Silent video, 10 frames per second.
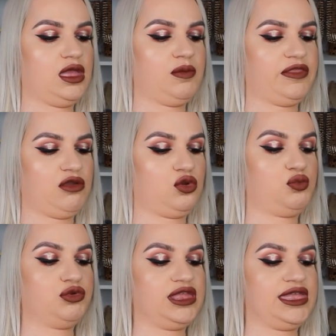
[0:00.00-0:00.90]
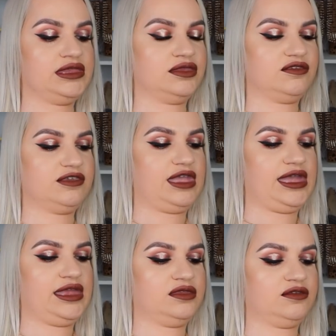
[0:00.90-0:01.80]
But they're all brilliant
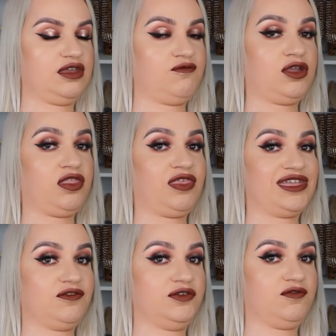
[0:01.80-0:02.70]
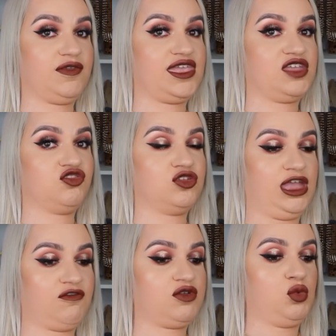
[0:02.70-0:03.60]
and I'm very thankful for each and
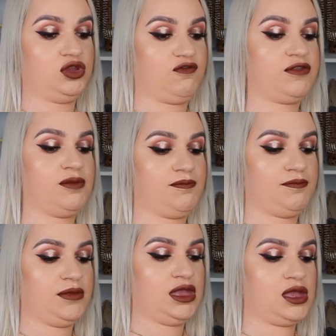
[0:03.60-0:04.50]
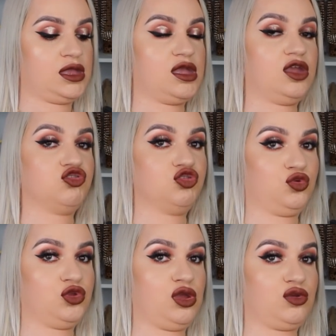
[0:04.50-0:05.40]
every one of them.
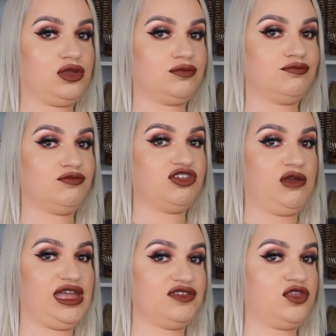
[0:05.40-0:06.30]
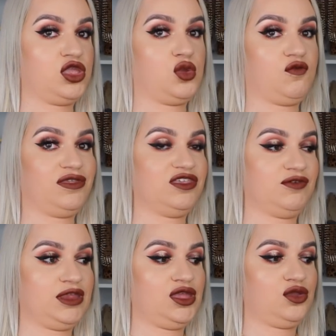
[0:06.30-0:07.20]
ShaunDog, shout out to you for this
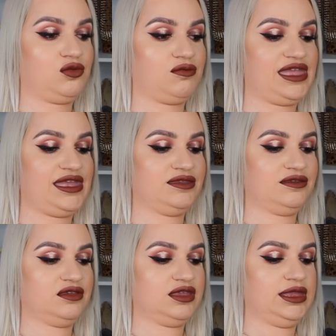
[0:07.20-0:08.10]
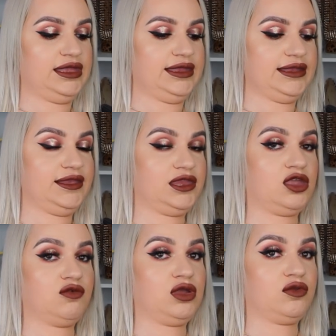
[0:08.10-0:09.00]
video. And
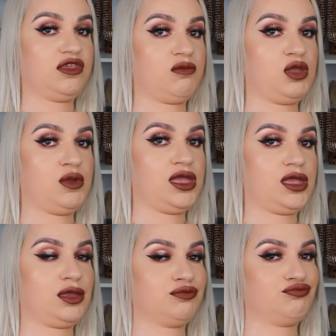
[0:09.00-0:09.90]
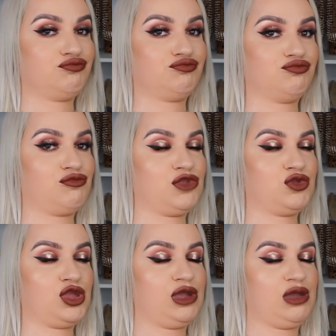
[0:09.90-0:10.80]
Lydia Rose MUA, you
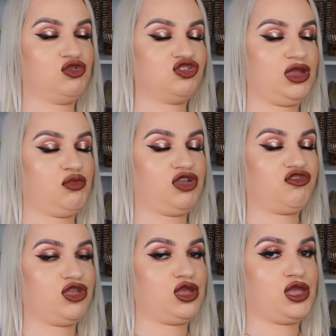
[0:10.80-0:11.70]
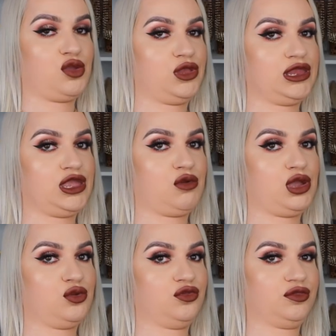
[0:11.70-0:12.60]
know how much I appreciate you, Lydia
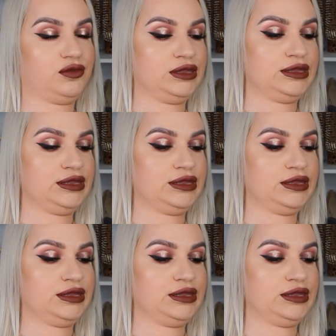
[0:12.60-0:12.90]
Rose.